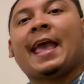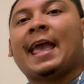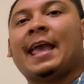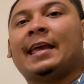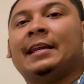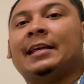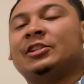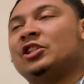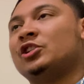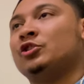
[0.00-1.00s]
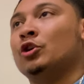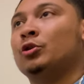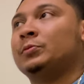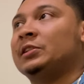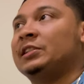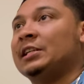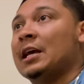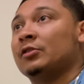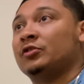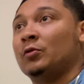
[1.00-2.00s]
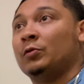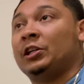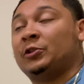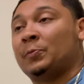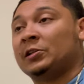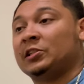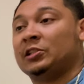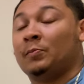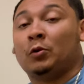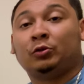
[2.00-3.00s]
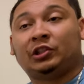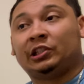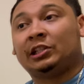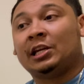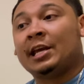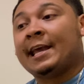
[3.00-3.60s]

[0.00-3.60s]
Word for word: And it's just dope to see how someone expresses emotion